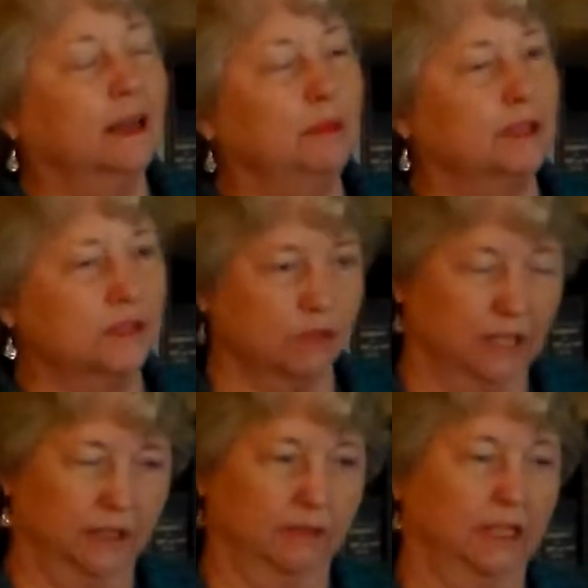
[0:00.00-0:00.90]
I'm not
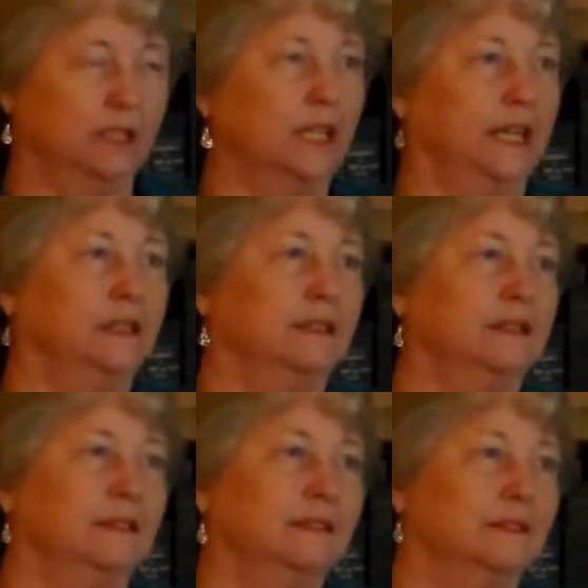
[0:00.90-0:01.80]
trying to indict
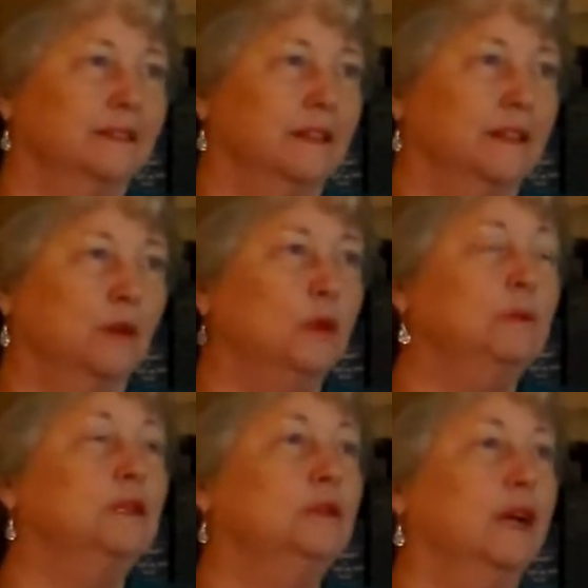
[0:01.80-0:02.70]
the
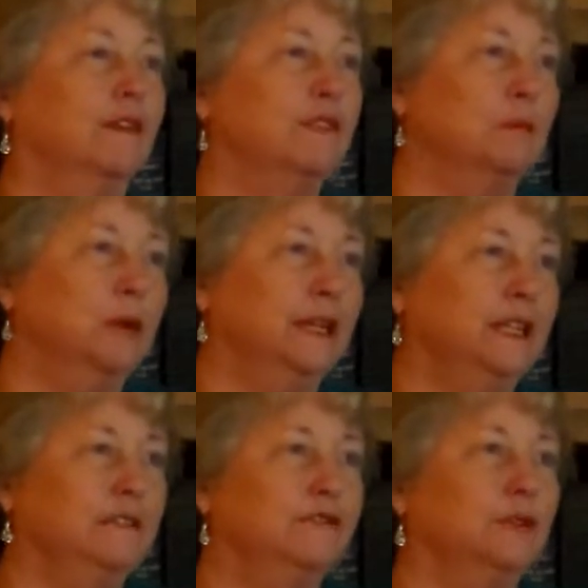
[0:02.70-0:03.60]
women who have the
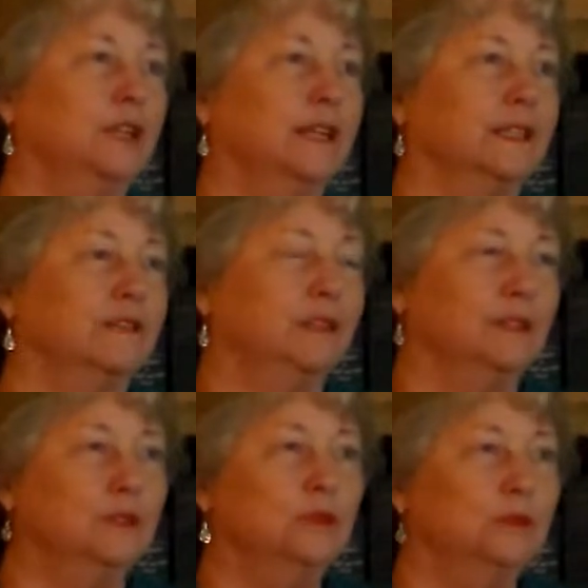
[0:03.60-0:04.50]
money for not
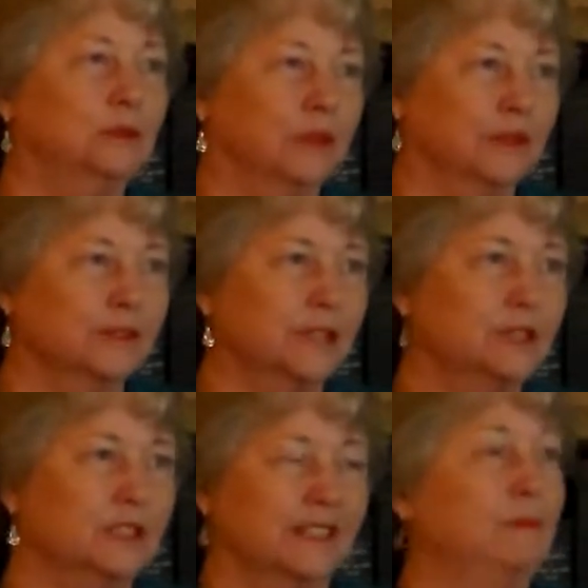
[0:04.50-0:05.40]
giving to
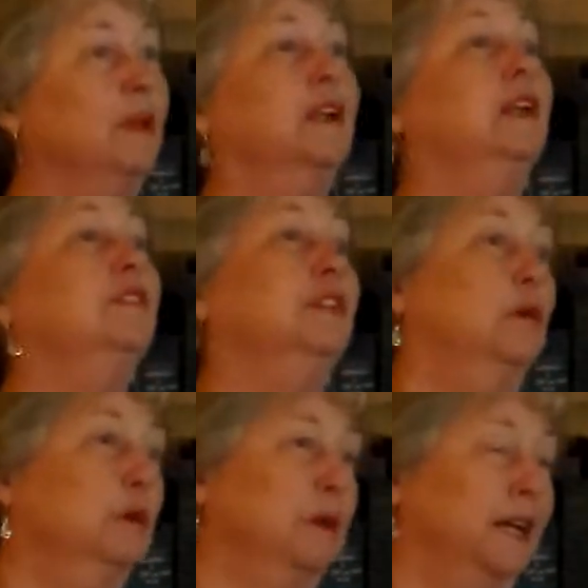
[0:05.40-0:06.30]
organizations they may not even
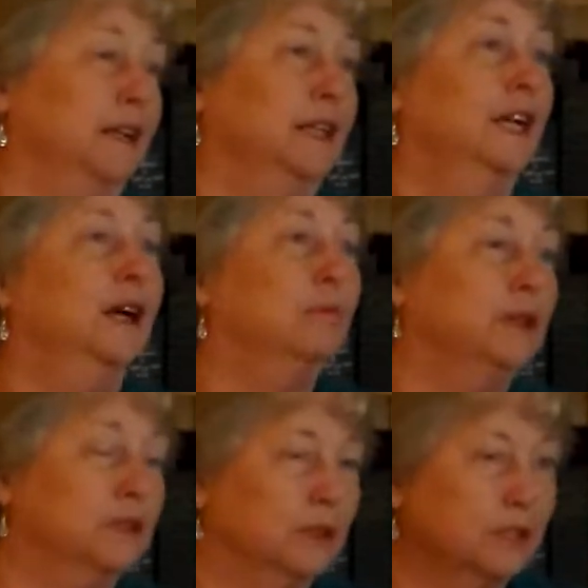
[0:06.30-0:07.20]
know about, mm-hmm.
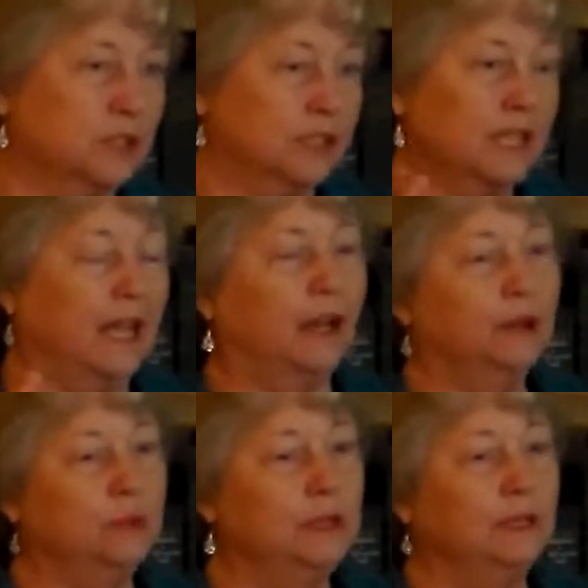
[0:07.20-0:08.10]
but there is just, how
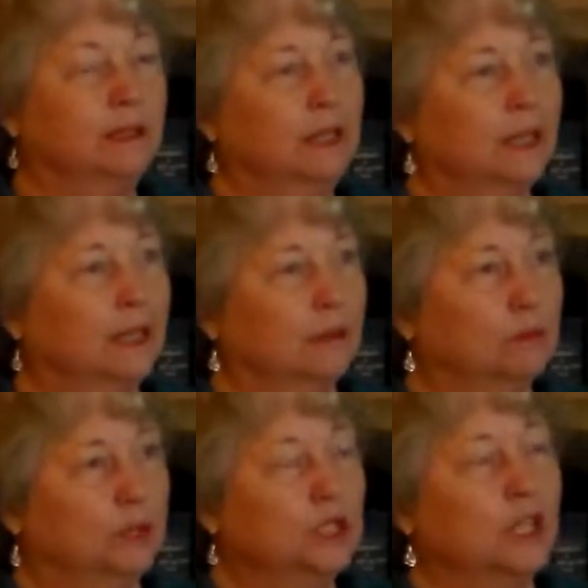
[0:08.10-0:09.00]
do we
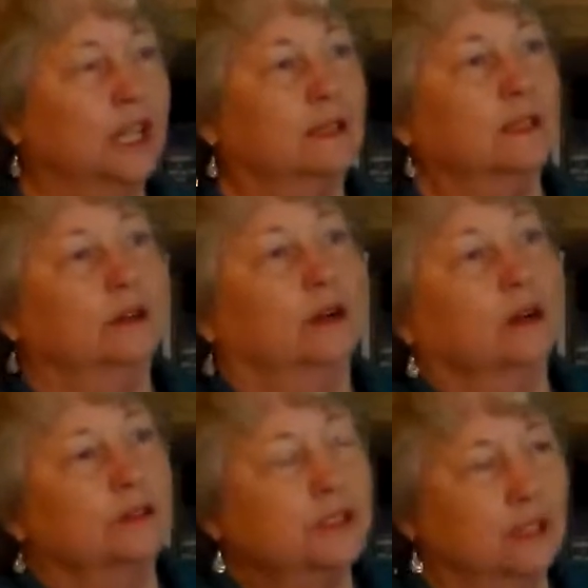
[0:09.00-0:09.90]
bridge that? There
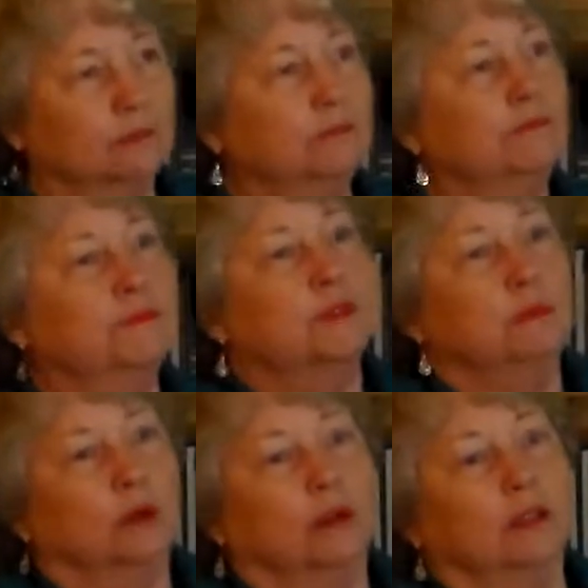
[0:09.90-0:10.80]
are some
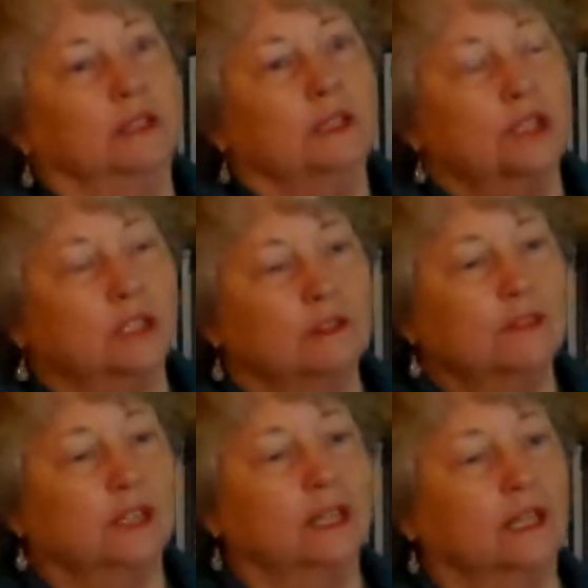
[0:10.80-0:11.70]
small
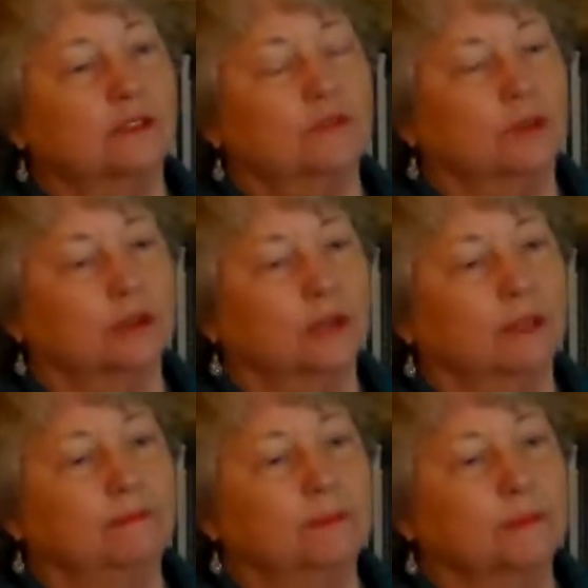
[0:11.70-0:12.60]
initiatives, I guess, for